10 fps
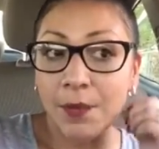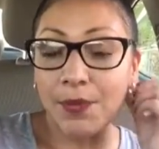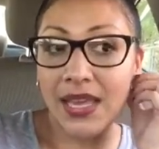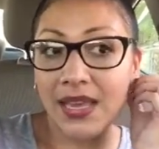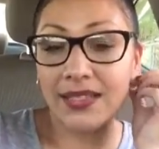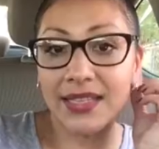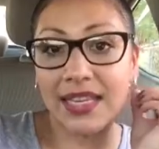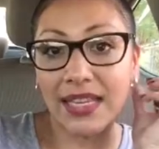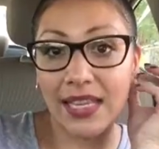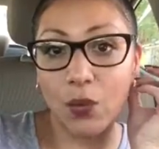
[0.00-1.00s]

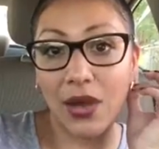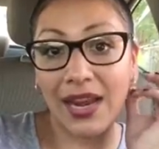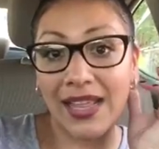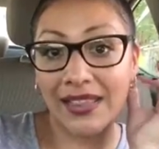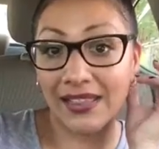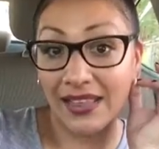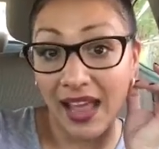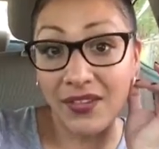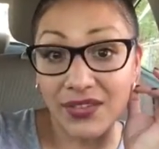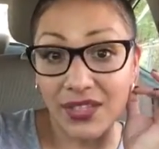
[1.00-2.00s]
Because when I
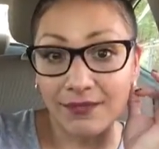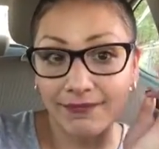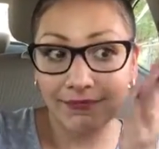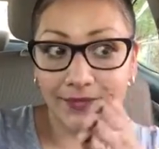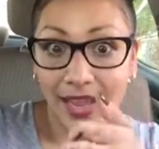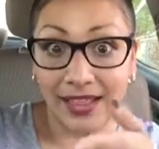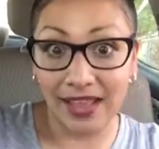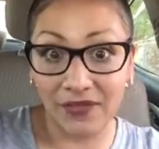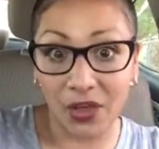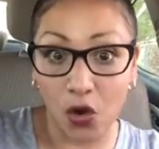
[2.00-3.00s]
left
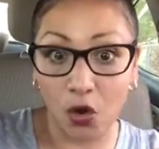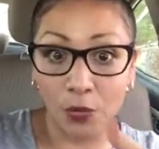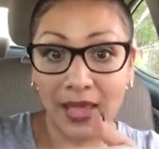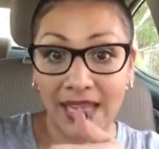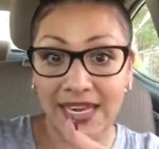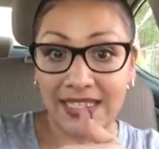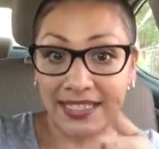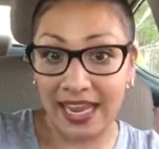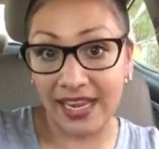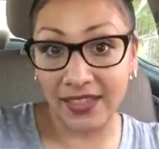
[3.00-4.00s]
the home and he
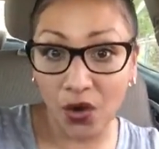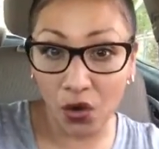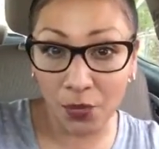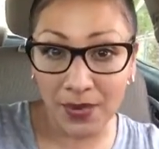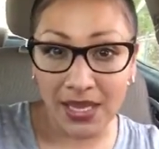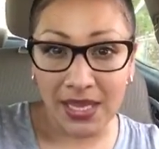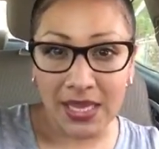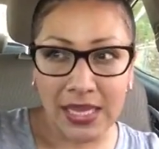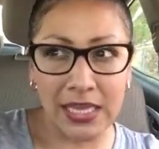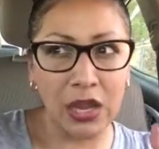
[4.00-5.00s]
stayed in the home,
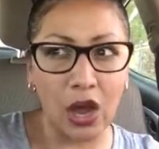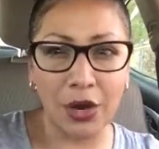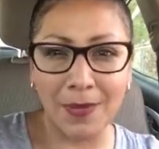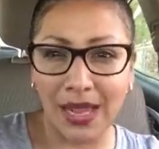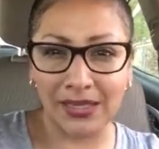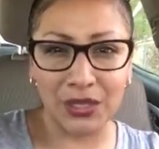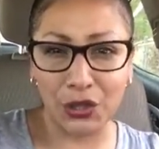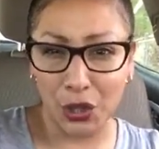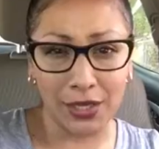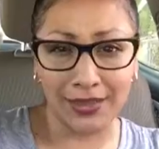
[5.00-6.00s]
he automatically
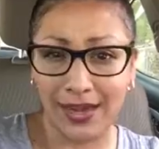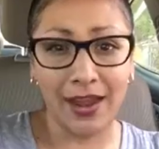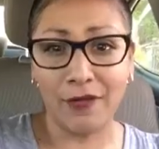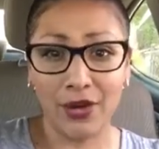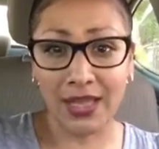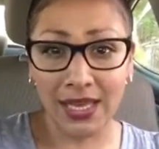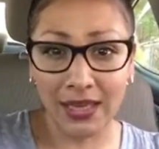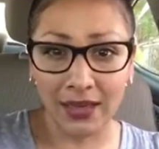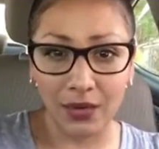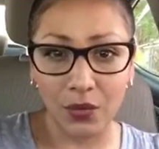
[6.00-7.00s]
thought that
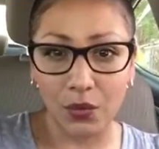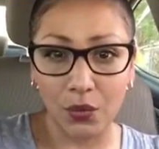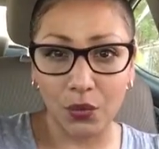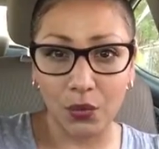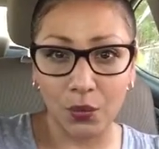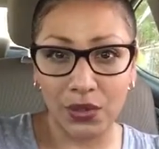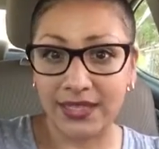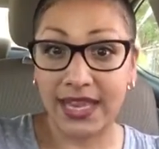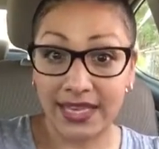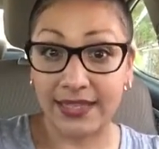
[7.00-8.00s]
everything
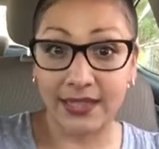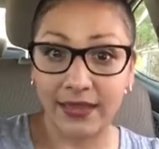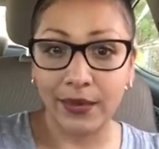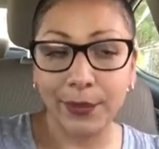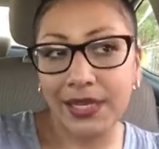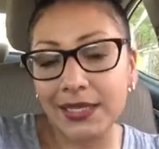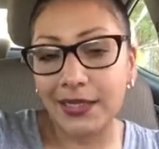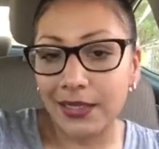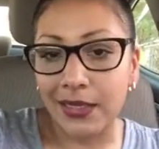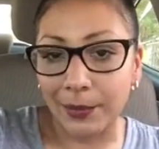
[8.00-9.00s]
was his, because
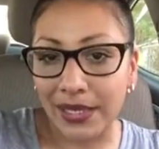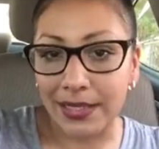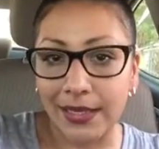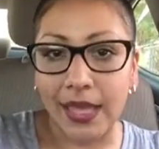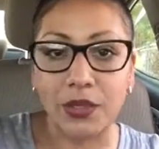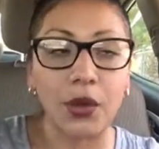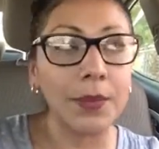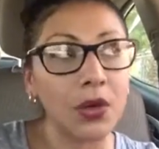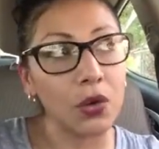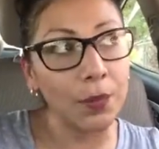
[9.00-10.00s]
he's a dumbass like that. So I'm
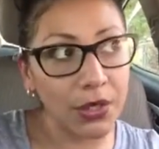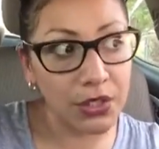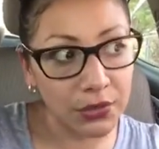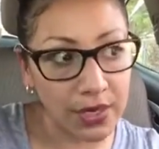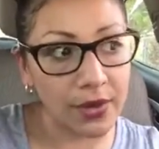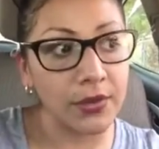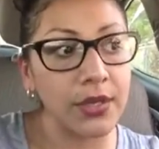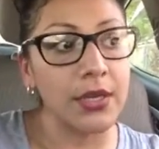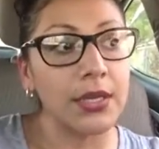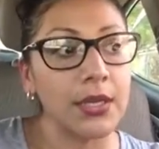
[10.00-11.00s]
going to go to part 2 now,
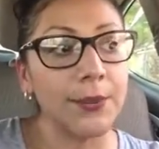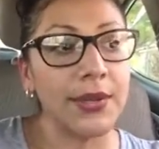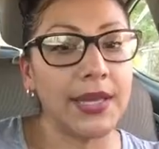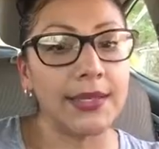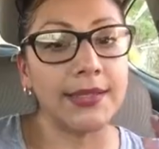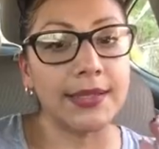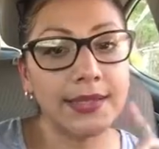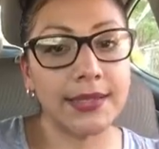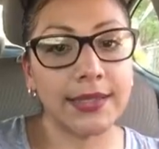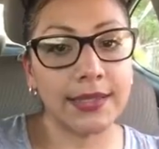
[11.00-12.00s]
because
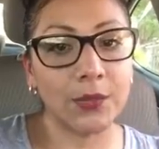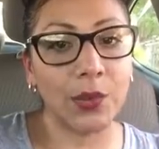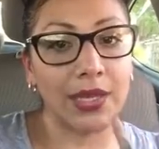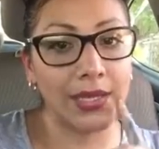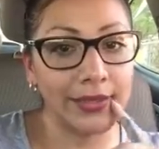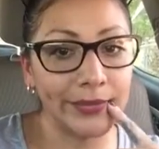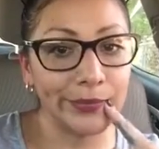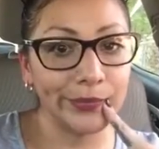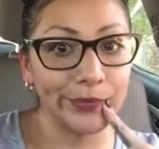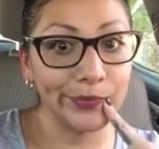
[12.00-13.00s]
this is when